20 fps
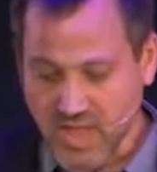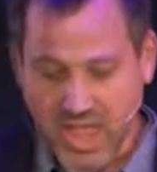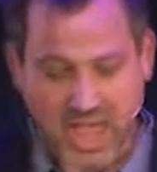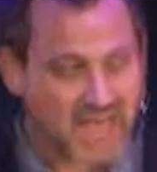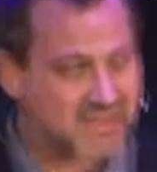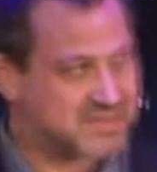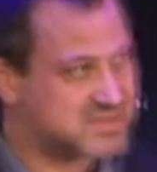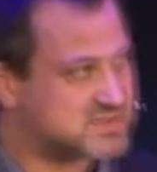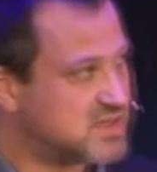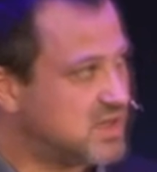
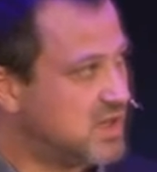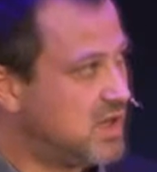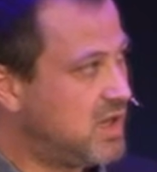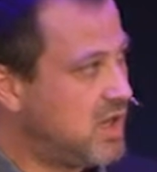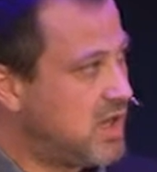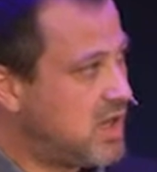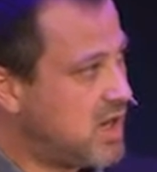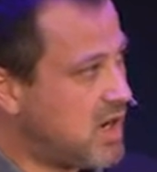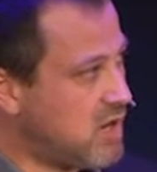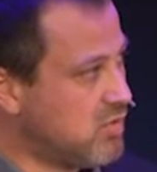And
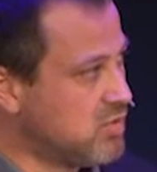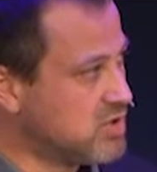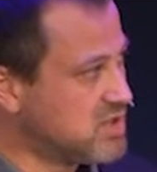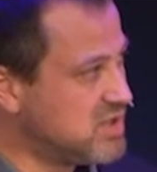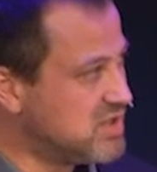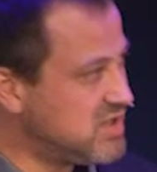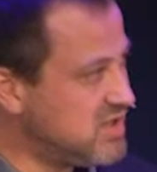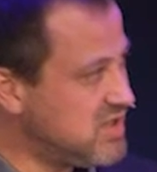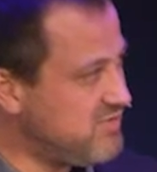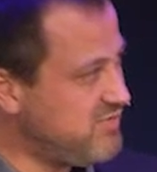I want to
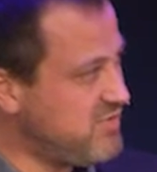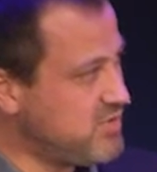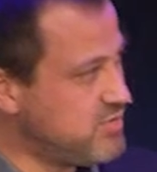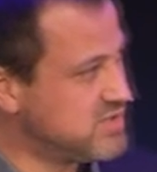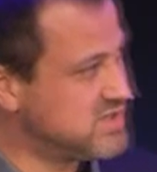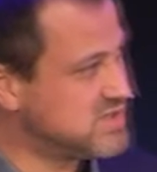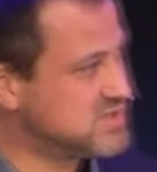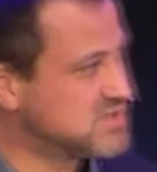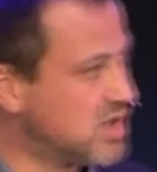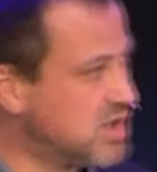leave you with
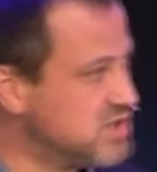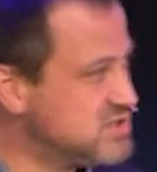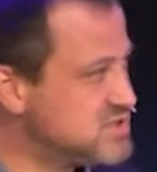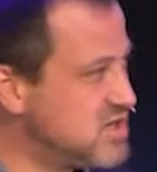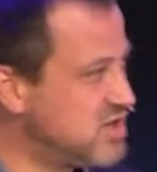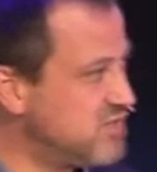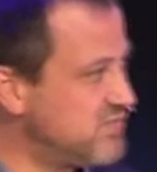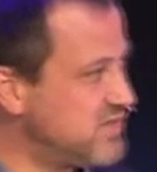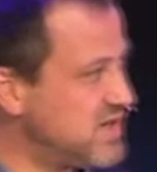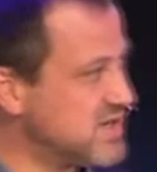this
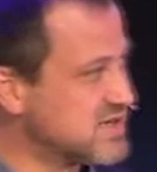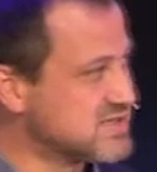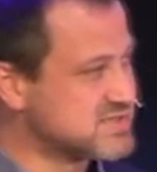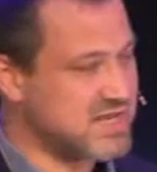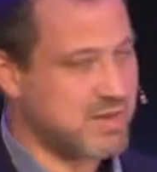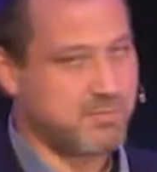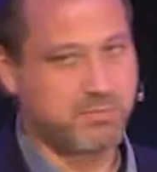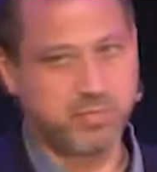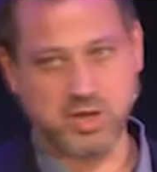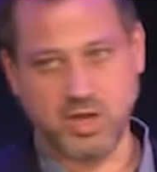idea of an
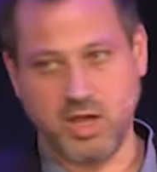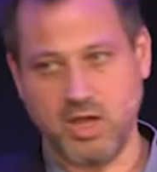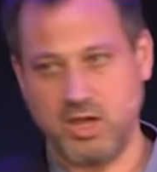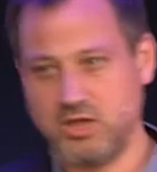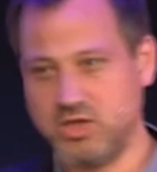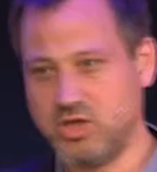exemplar.